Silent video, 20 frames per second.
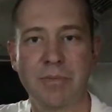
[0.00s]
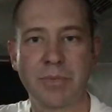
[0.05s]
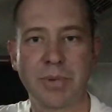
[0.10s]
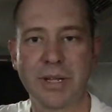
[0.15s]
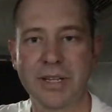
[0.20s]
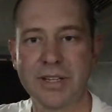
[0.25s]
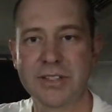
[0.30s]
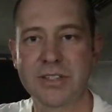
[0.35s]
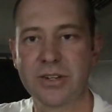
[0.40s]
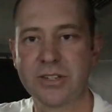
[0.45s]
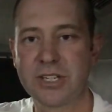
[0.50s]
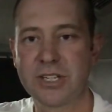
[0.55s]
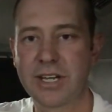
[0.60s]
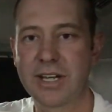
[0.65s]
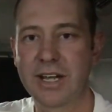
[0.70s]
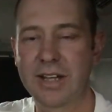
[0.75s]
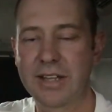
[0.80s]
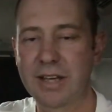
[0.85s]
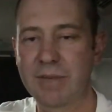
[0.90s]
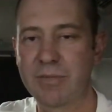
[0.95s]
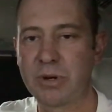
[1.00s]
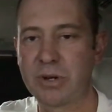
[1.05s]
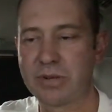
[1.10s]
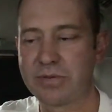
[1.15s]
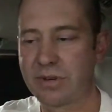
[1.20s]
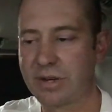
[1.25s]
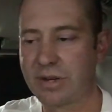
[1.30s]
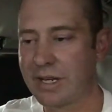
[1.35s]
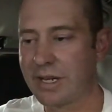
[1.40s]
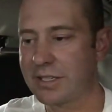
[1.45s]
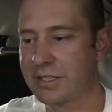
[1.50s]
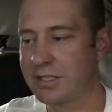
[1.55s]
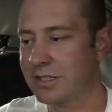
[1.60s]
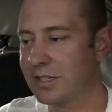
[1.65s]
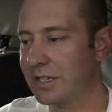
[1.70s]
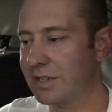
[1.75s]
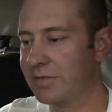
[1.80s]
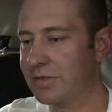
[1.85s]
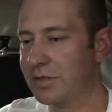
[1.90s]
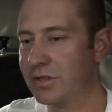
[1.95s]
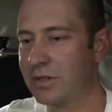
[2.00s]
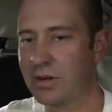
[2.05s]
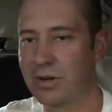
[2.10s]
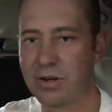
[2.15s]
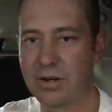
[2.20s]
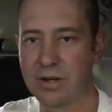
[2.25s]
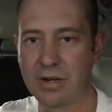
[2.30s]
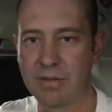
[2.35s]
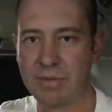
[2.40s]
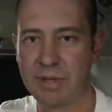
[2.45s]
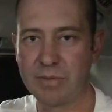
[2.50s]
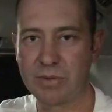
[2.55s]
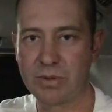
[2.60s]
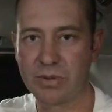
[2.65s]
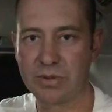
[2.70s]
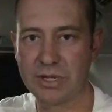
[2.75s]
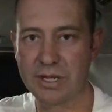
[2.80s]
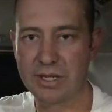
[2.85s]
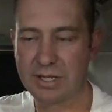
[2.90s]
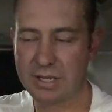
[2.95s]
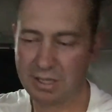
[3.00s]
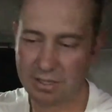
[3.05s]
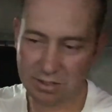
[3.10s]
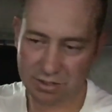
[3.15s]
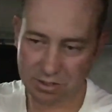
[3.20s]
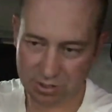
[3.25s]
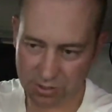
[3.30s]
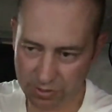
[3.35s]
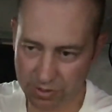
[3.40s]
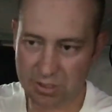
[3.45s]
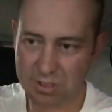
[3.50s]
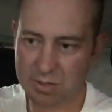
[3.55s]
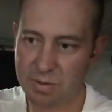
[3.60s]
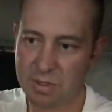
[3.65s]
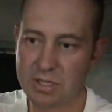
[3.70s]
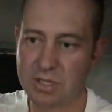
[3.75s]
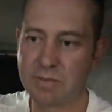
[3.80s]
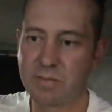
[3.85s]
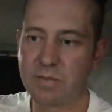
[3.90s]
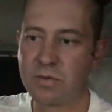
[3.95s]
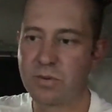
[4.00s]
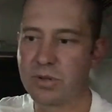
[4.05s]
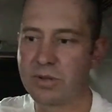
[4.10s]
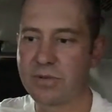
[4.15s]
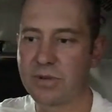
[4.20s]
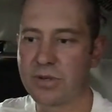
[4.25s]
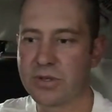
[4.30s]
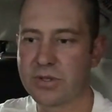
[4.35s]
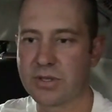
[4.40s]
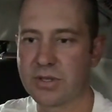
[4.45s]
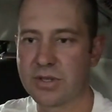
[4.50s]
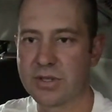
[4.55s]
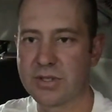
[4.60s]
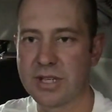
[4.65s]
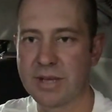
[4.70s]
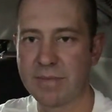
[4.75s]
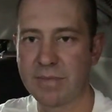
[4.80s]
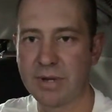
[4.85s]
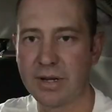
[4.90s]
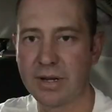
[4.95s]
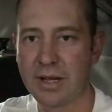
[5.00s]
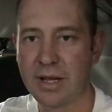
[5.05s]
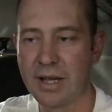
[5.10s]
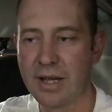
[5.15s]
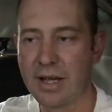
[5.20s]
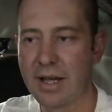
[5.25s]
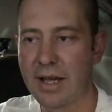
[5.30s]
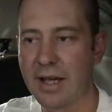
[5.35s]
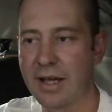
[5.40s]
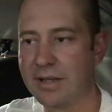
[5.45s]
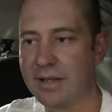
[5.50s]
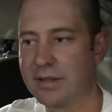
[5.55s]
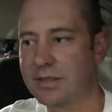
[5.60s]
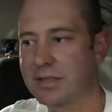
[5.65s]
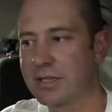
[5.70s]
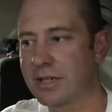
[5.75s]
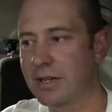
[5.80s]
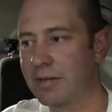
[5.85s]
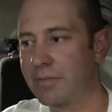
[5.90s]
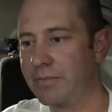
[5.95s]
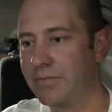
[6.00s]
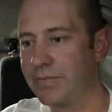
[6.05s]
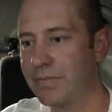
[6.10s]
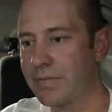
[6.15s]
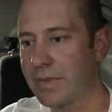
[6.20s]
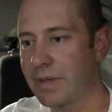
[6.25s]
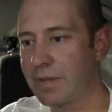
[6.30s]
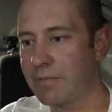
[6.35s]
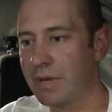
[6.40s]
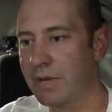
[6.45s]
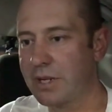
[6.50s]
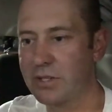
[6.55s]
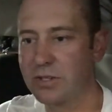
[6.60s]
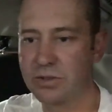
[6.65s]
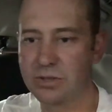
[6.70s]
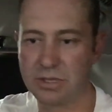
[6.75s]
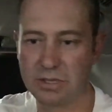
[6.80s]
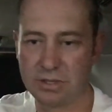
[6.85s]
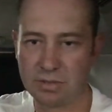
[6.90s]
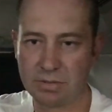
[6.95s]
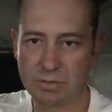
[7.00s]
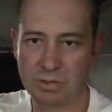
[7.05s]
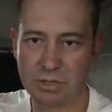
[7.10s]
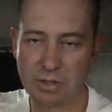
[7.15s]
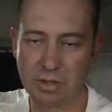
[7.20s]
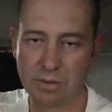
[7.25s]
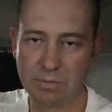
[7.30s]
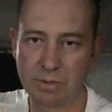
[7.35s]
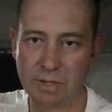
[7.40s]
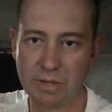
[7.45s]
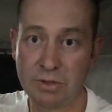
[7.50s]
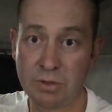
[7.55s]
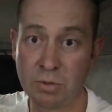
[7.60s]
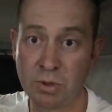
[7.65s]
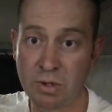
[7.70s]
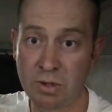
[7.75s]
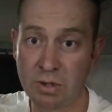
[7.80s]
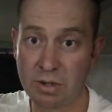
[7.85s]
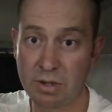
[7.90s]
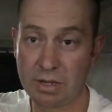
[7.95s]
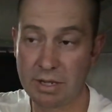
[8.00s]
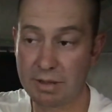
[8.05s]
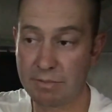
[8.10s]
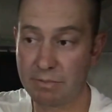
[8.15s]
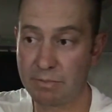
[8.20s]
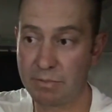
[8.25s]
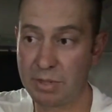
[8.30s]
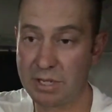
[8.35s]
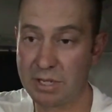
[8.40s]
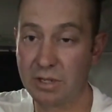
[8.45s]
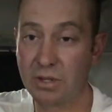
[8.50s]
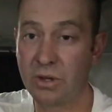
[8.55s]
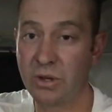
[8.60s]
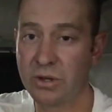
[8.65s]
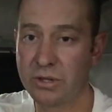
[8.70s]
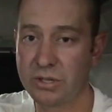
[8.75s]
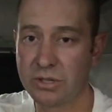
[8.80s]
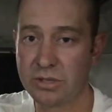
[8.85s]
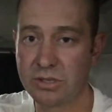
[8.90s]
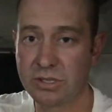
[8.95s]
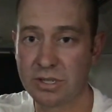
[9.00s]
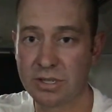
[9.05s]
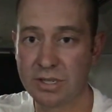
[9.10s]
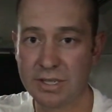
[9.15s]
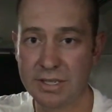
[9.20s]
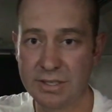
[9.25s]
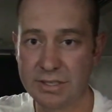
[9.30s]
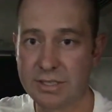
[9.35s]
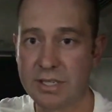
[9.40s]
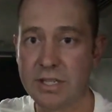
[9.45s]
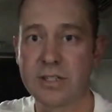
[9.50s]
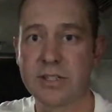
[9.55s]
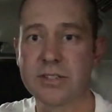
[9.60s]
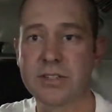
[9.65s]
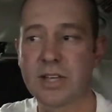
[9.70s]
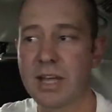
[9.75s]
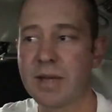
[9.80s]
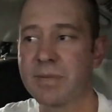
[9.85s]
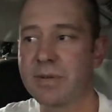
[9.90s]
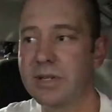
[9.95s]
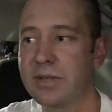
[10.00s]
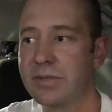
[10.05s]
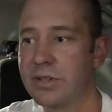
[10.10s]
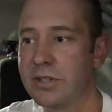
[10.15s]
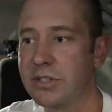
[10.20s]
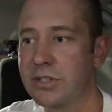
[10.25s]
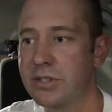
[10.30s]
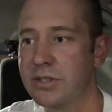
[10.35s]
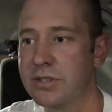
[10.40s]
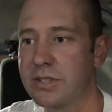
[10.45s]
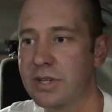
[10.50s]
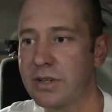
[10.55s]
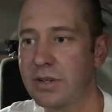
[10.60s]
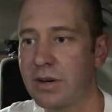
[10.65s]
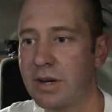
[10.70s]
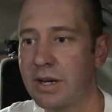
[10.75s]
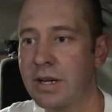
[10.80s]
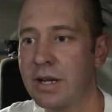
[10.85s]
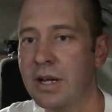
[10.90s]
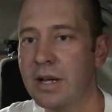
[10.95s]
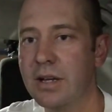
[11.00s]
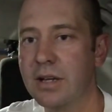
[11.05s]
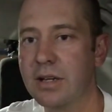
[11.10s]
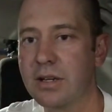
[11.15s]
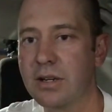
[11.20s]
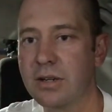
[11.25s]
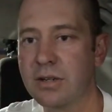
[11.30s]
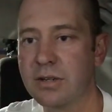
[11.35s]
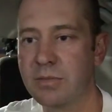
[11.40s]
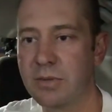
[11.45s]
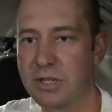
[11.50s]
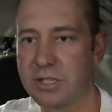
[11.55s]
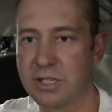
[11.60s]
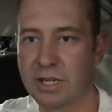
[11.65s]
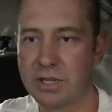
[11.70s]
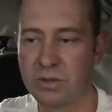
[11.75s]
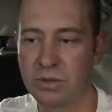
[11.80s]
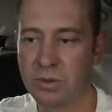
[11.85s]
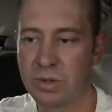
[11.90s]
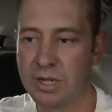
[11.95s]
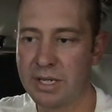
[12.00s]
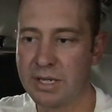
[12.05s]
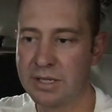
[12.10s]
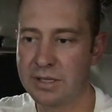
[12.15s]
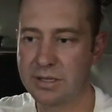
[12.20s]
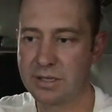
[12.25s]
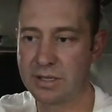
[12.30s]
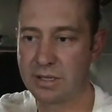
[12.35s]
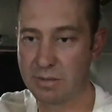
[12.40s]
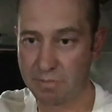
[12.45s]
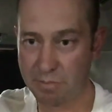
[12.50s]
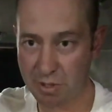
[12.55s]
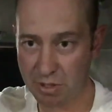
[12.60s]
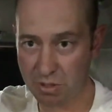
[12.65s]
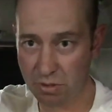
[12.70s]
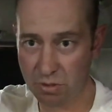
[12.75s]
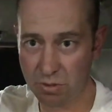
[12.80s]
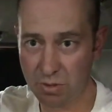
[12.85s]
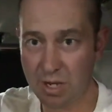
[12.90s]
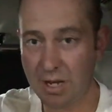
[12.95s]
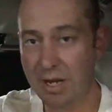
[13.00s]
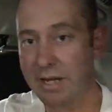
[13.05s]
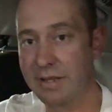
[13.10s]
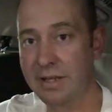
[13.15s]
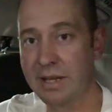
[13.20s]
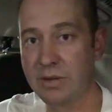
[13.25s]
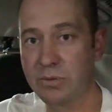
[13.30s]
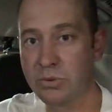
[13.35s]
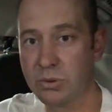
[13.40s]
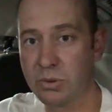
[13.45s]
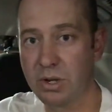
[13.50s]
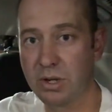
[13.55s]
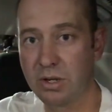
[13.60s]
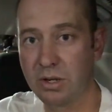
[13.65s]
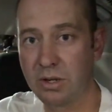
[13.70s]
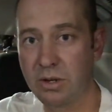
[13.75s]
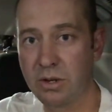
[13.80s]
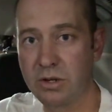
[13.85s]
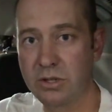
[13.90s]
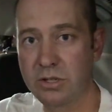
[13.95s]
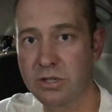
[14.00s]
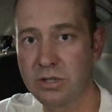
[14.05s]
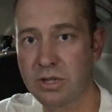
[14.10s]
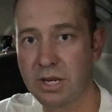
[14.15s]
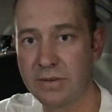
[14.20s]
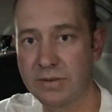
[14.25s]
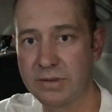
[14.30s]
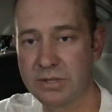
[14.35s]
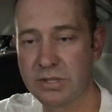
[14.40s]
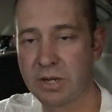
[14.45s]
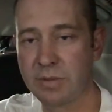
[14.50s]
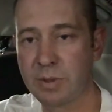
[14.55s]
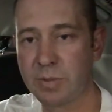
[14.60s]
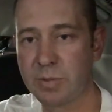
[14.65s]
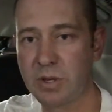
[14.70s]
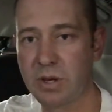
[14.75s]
please go check out that modified action. If you're not a member on there yet, do it, especially before the 1st of December. And make sure if you want to be alerted to these sessions that happen every Tuesday night, go to my channel, hit the bell, and that will alert you every time I'm